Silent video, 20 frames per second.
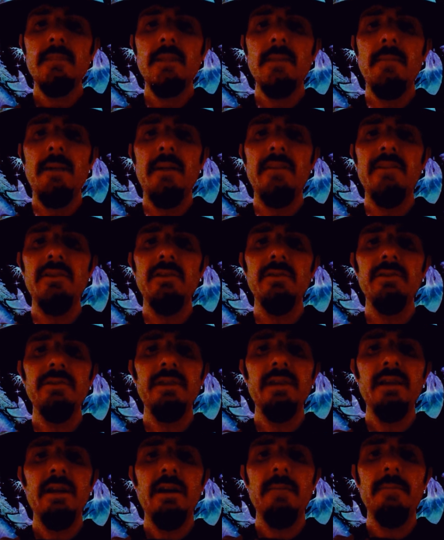by
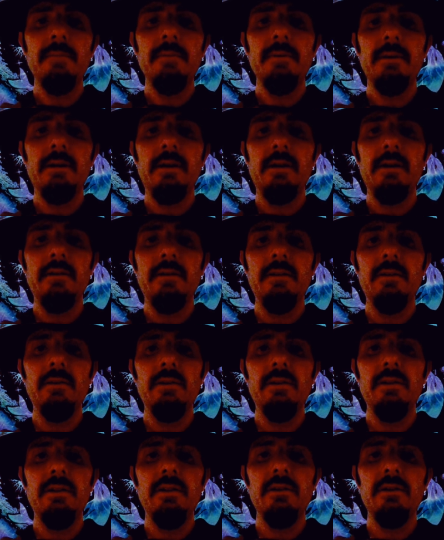tilting it up, the only
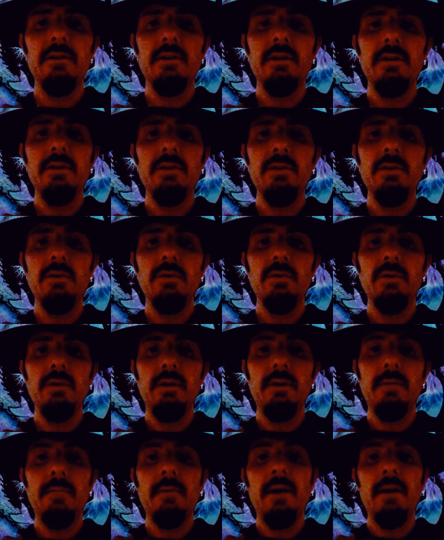thing you're going to do,
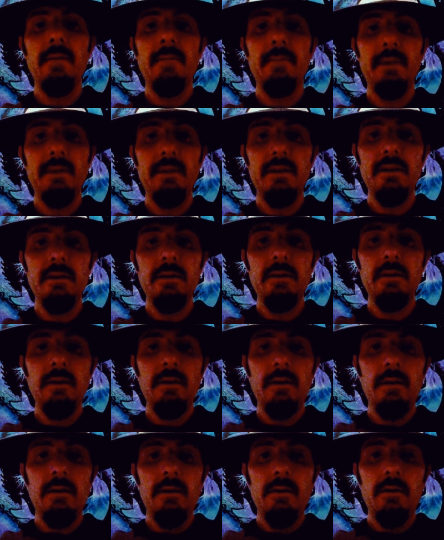in my opinion,
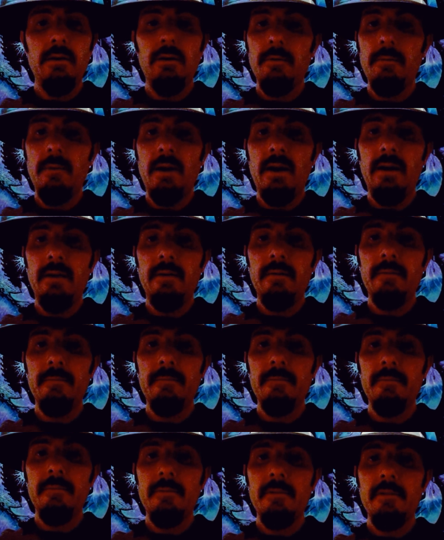or my
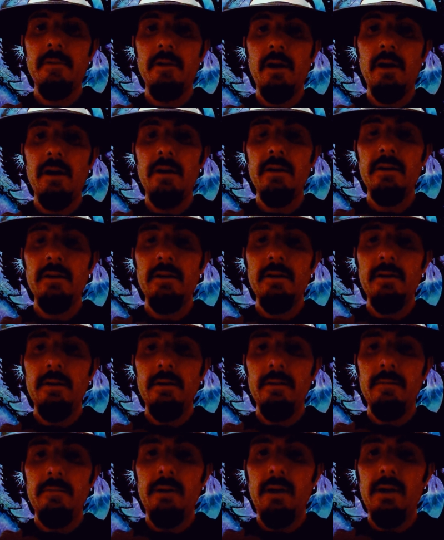thought
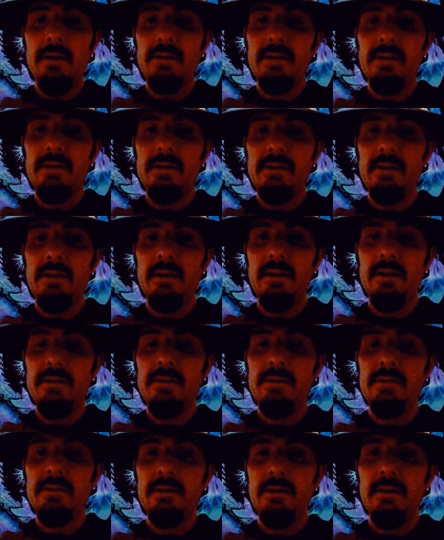process,
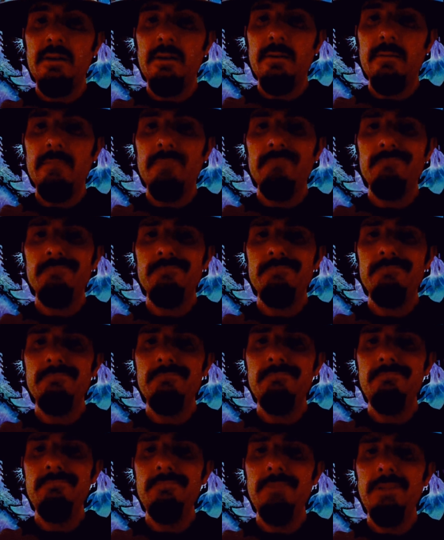is
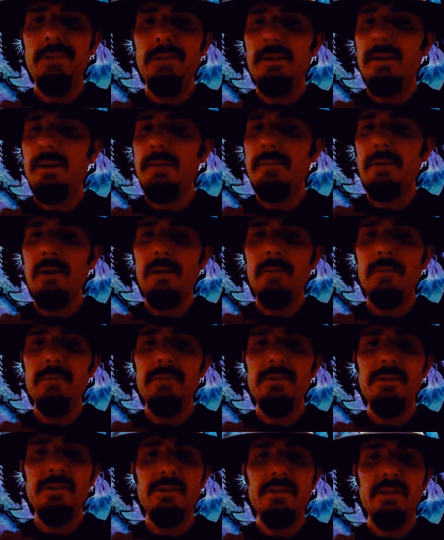you're going to probably
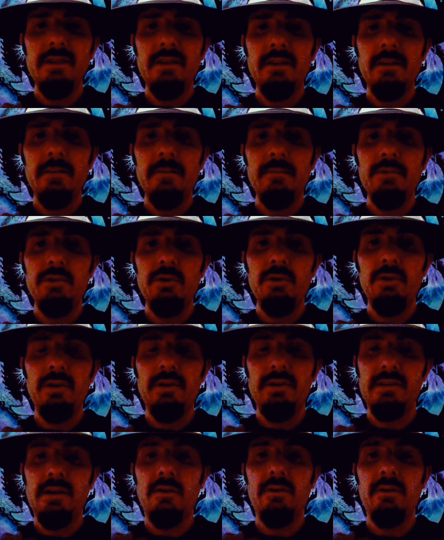just end up shooting
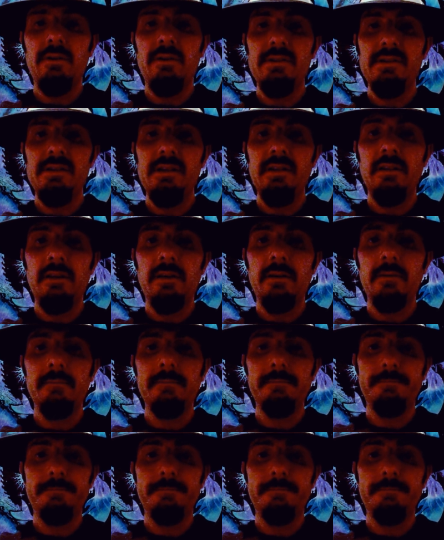sound at the ceiling,